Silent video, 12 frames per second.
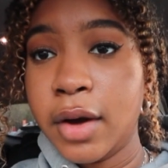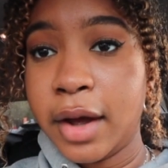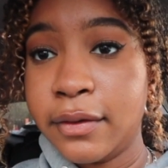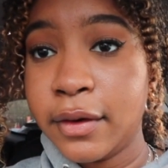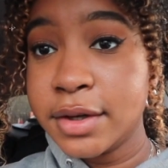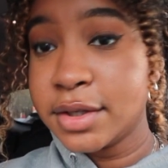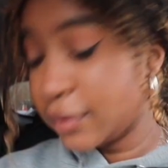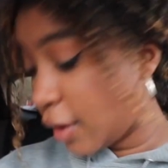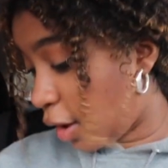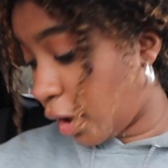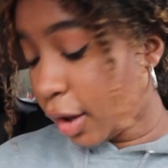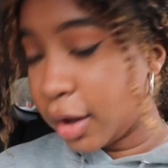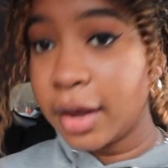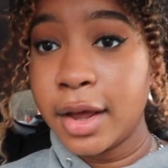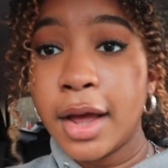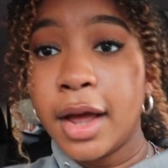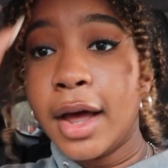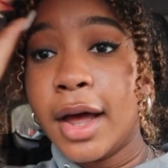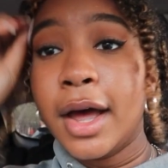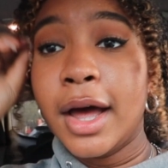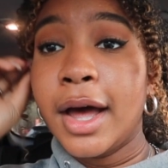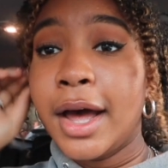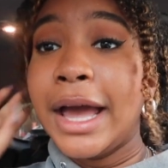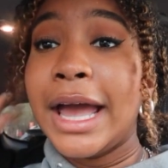Okay, first of all,
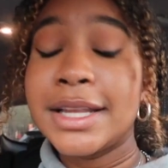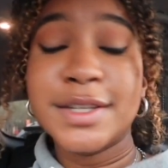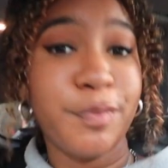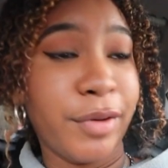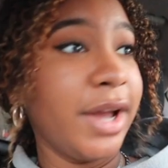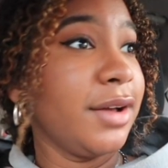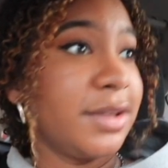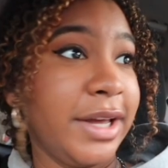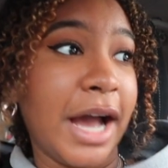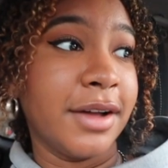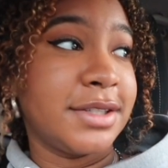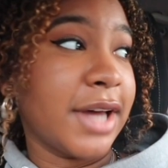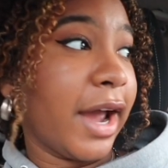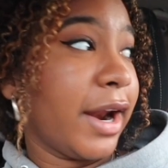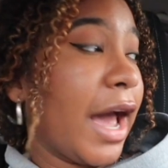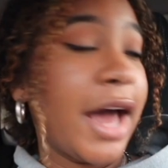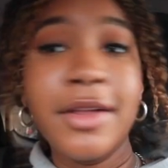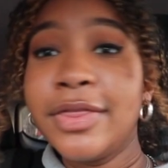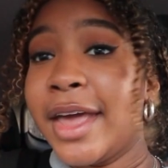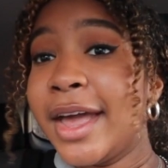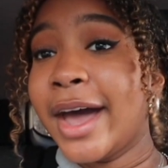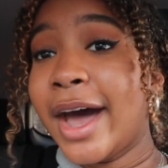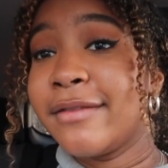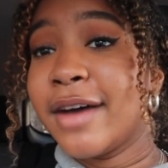it's sprinkling outside. I don't
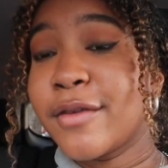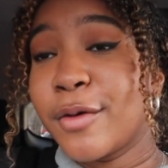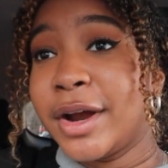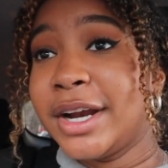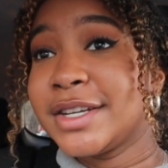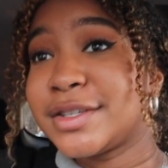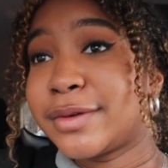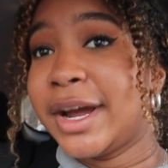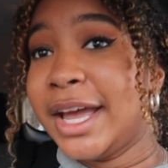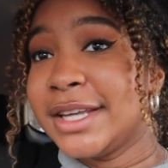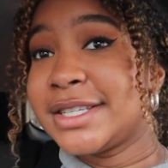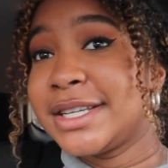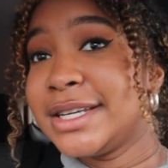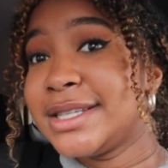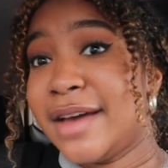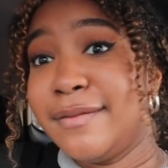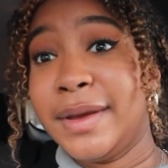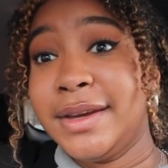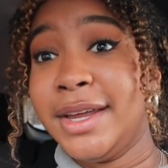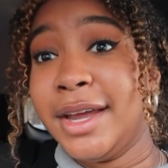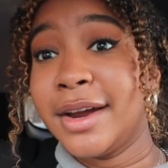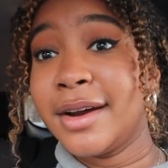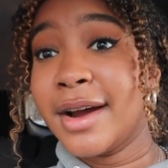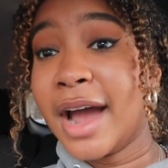think I've ever witnessed rain since I've been
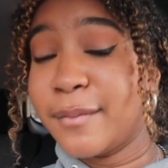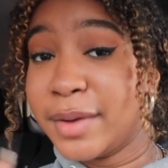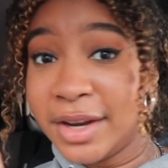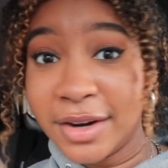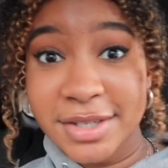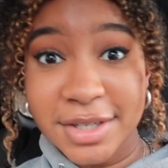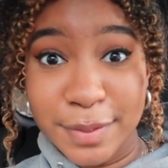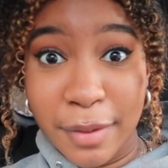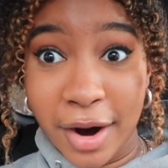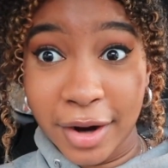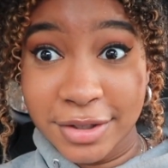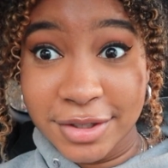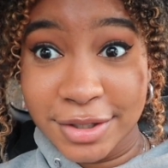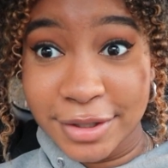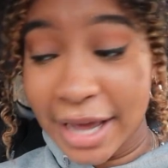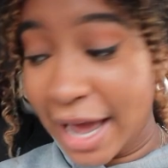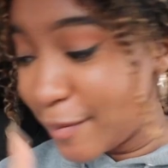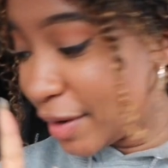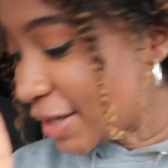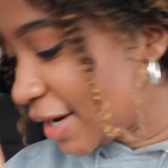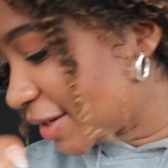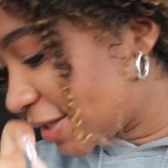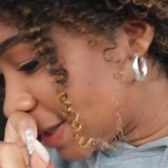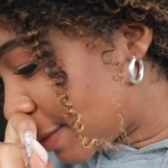here. I've been here since March. I've been
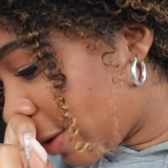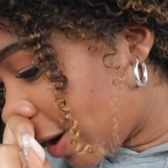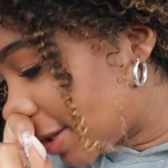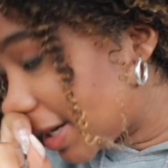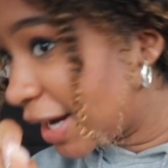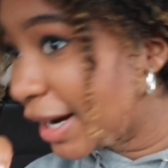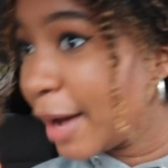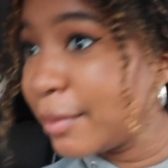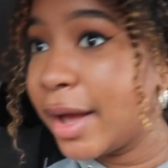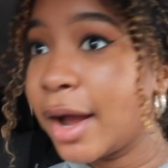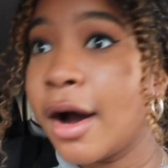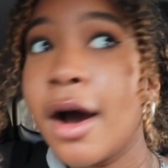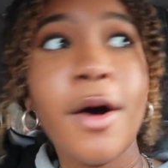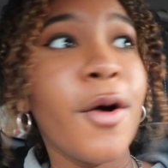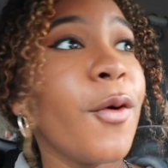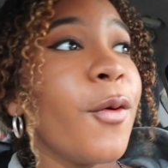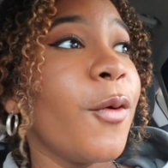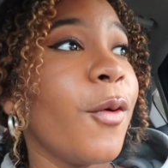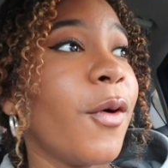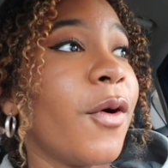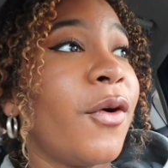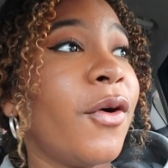here since March and I'm like, oh,